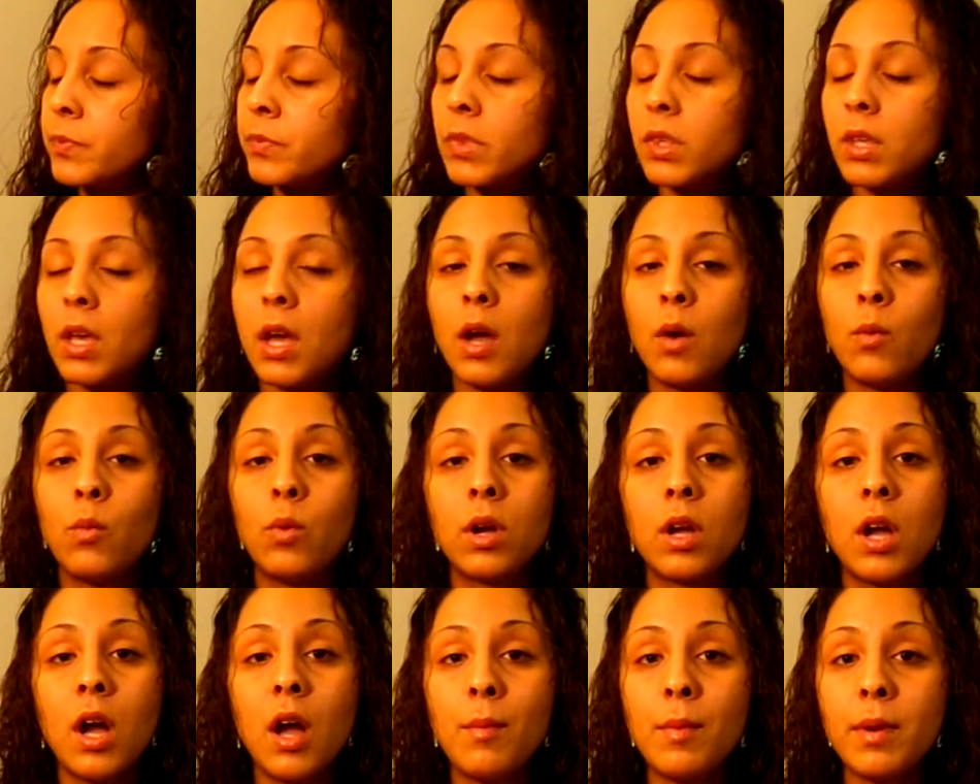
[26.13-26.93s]
Uh, what
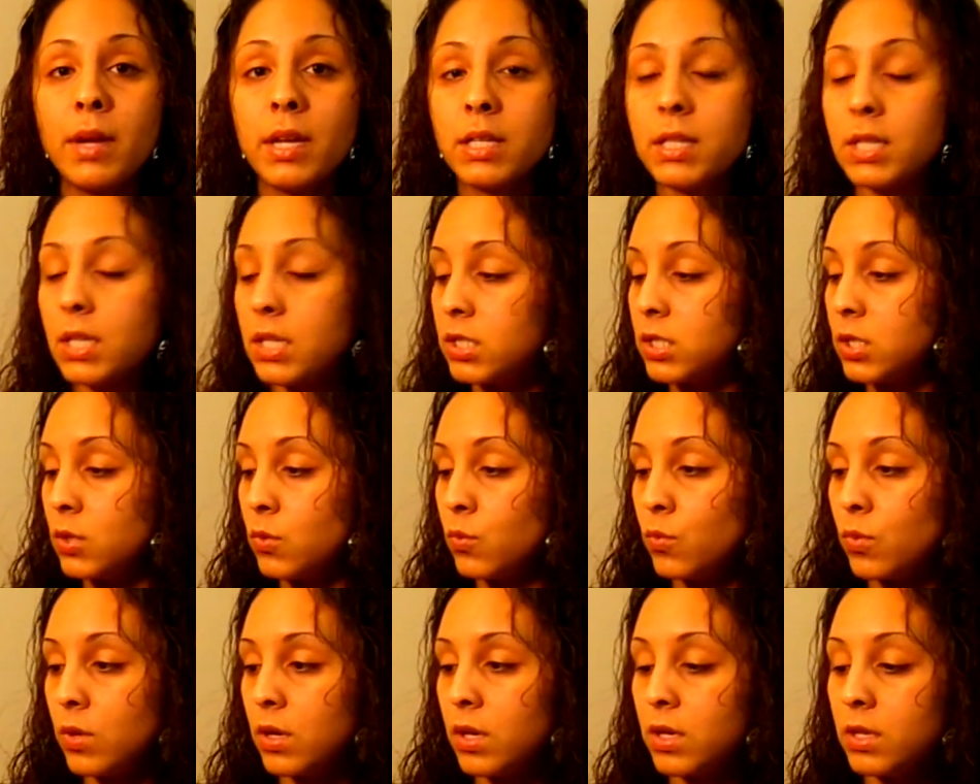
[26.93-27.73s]
caught my
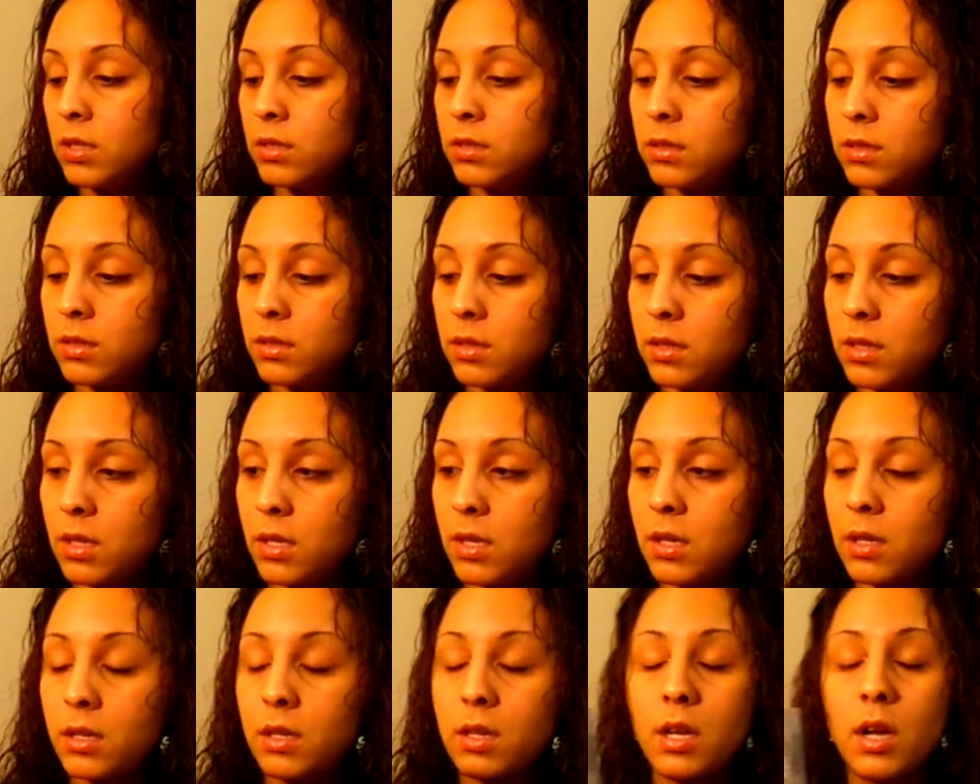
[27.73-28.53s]
attention was
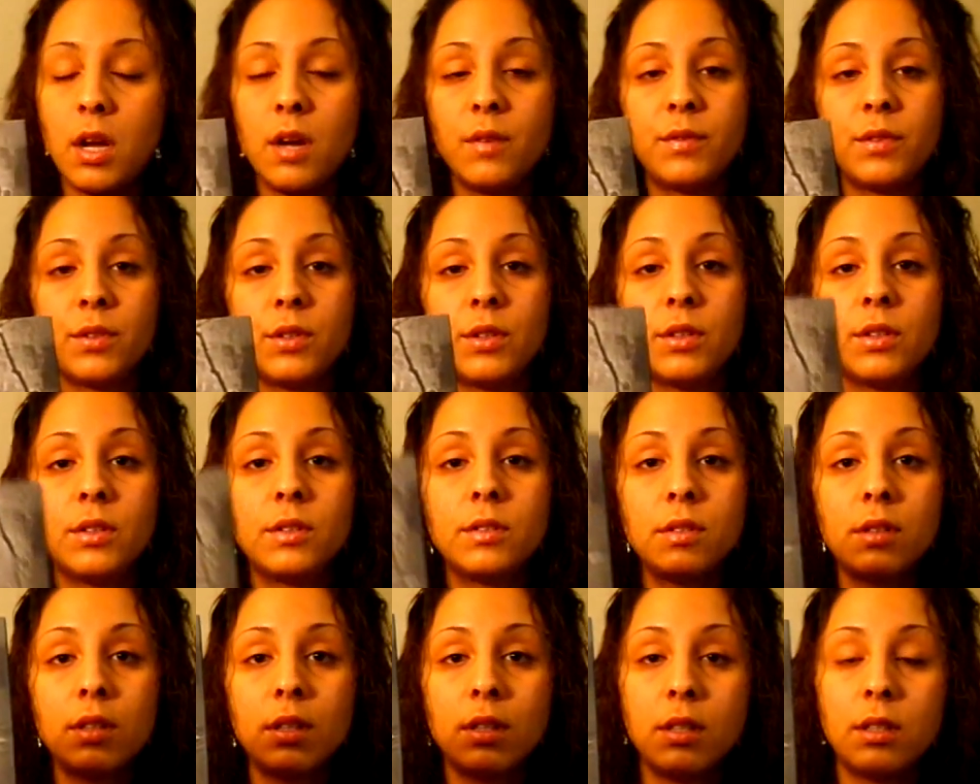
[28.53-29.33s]
the
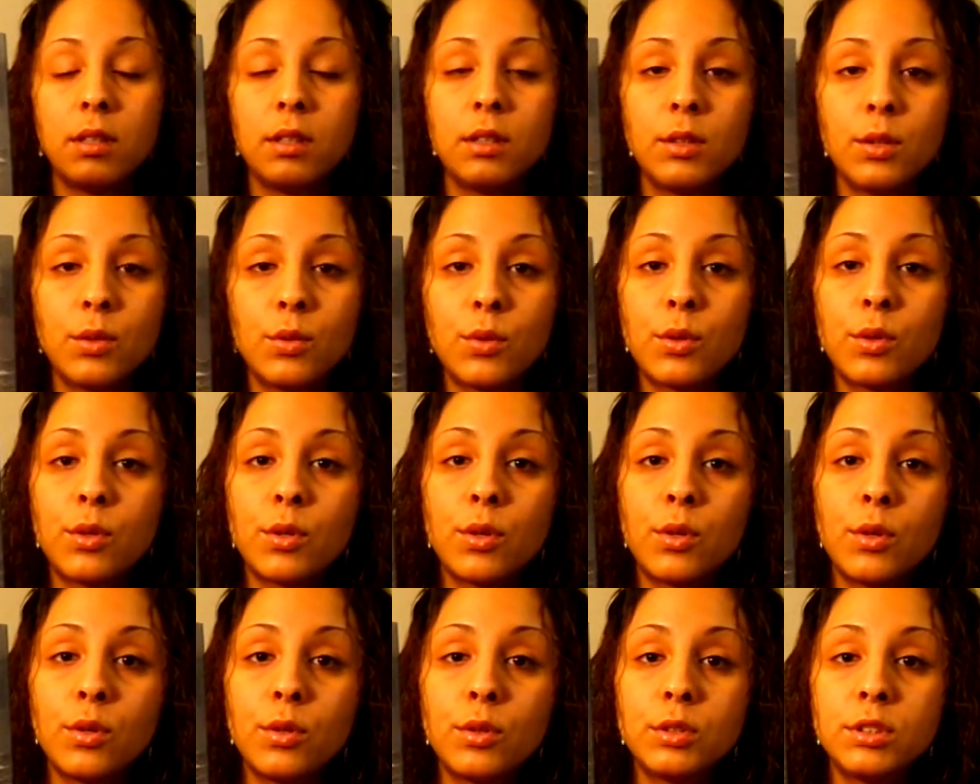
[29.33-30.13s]
cover, the little
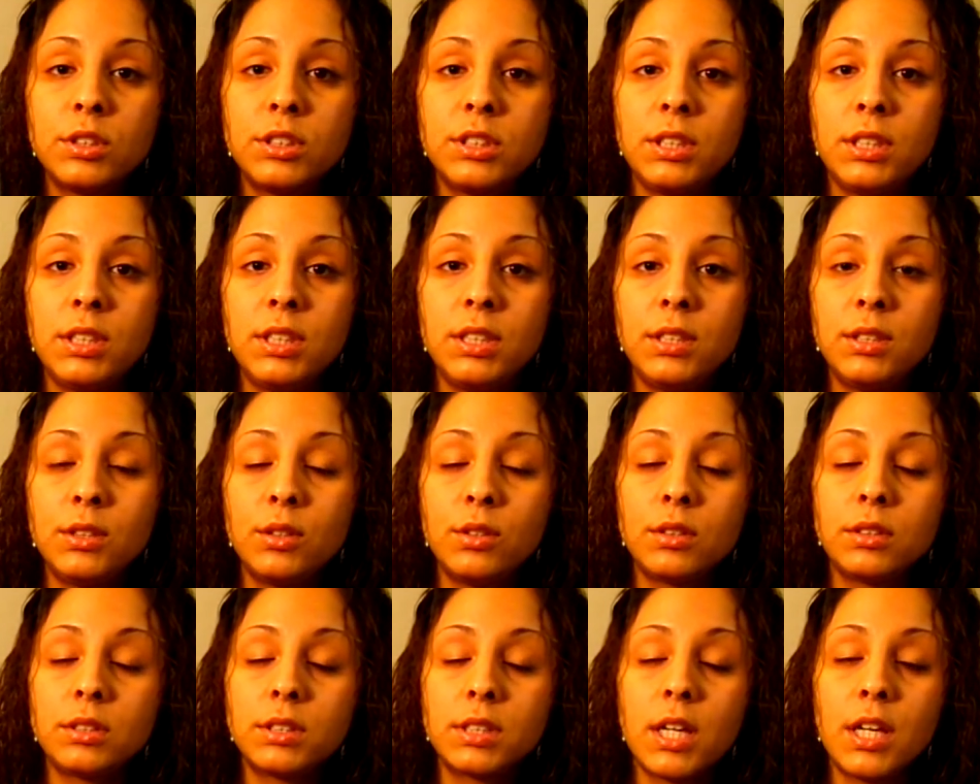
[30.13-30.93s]
girl, she
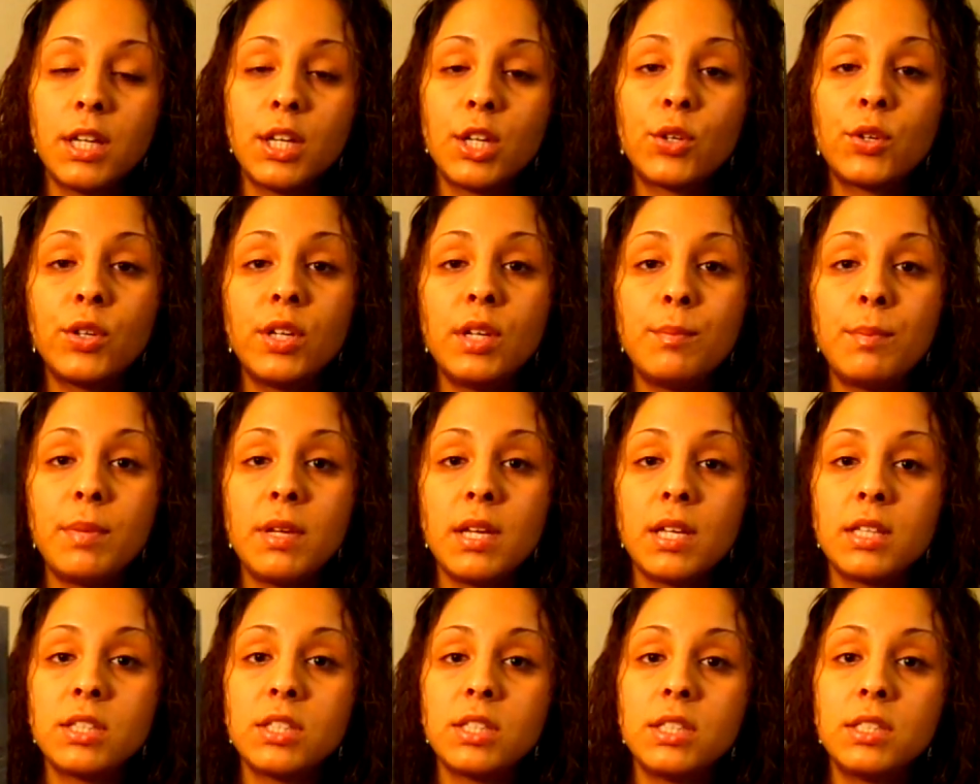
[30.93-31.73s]
looks kind of creepy
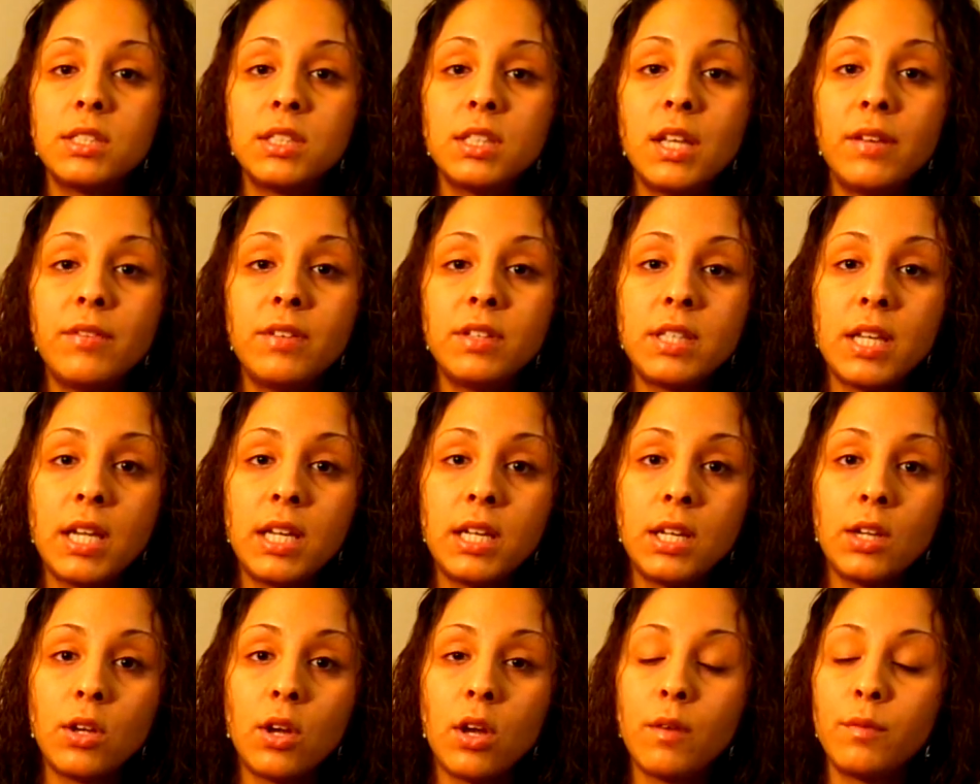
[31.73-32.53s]
and she's
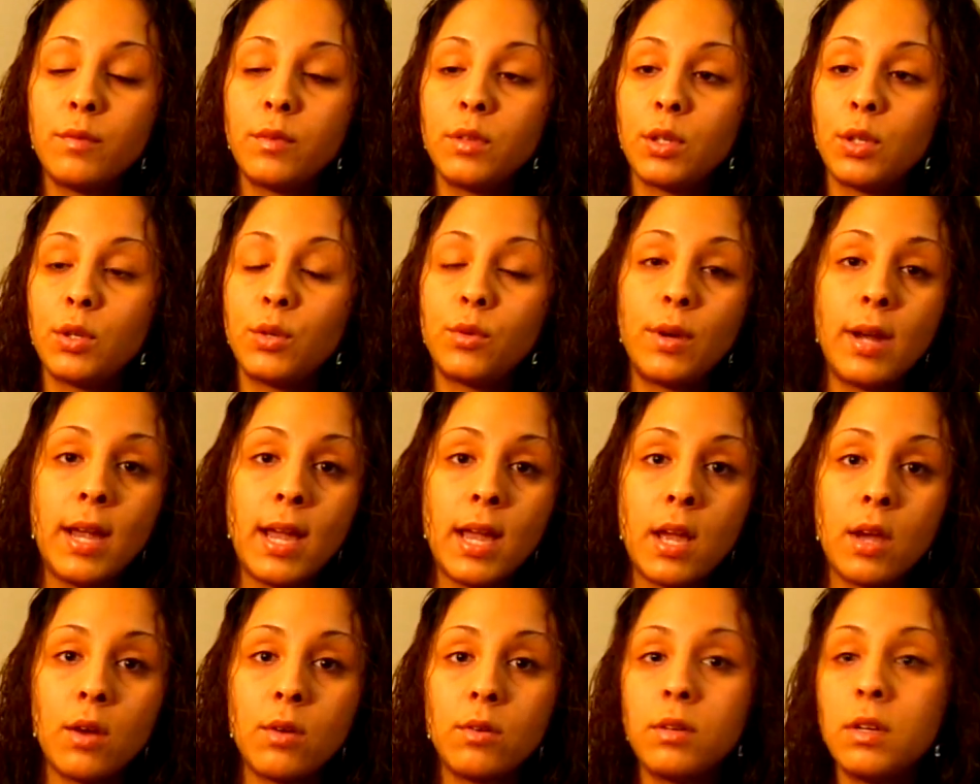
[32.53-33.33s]
levitating off the
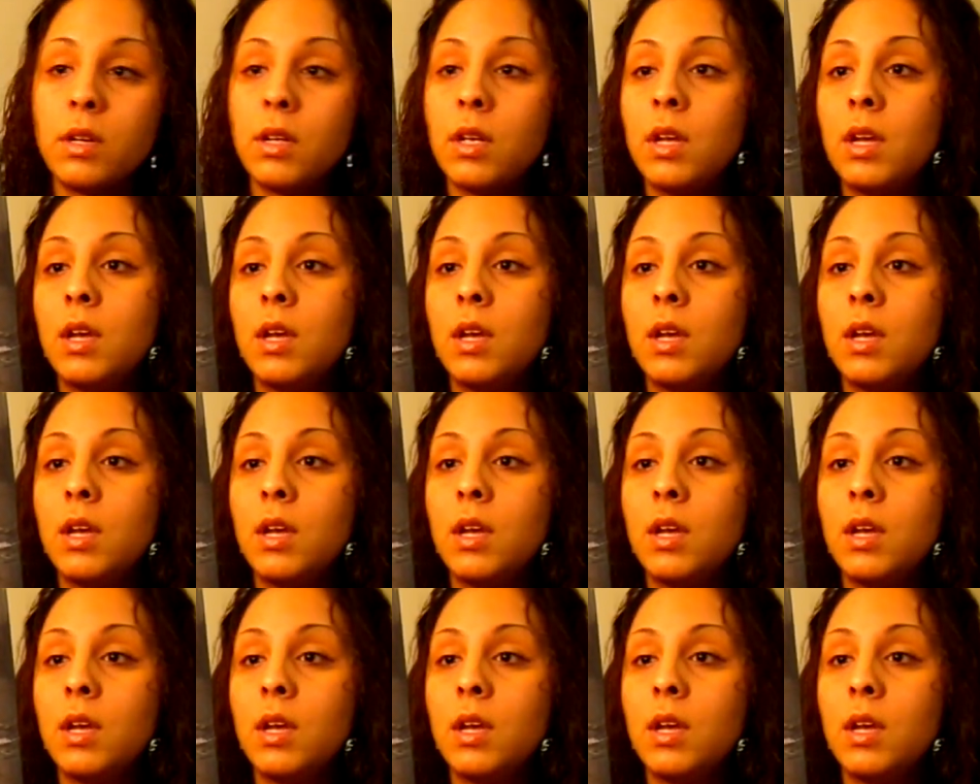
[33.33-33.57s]
ground.